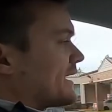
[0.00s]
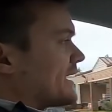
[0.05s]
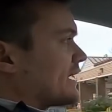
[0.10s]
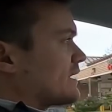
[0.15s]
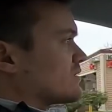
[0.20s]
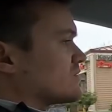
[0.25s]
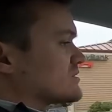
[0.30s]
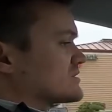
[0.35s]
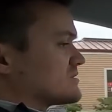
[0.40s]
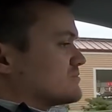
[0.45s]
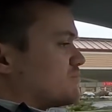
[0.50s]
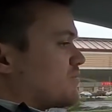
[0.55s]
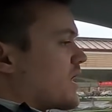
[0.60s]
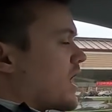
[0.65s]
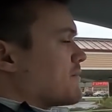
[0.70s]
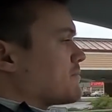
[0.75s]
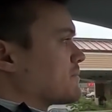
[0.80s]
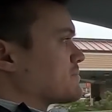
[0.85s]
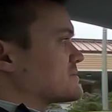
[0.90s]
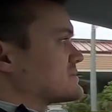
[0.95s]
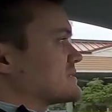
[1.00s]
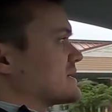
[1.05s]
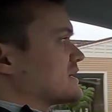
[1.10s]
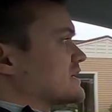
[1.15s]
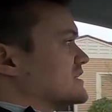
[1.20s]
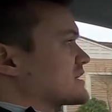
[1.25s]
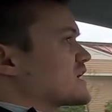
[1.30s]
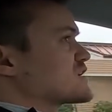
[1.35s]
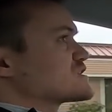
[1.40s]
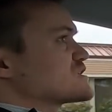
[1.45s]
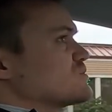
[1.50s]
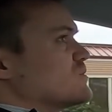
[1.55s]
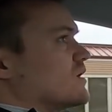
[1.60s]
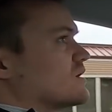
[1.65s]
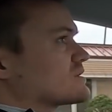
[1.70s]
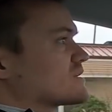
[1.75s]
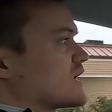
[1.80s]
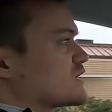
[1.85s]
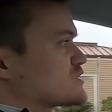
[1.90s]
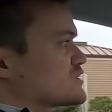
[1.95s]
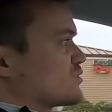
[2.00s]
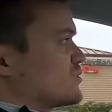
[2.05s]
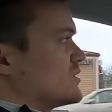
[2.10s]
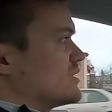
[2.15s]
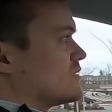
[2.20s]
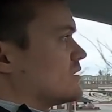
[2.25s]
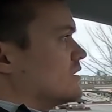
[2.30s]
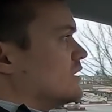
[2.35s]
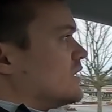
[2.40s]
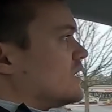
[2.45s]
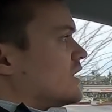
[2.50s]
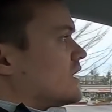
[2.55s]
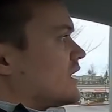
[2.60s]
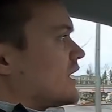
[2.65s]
it'll pop up and say, touch the wheel, touch the wheel.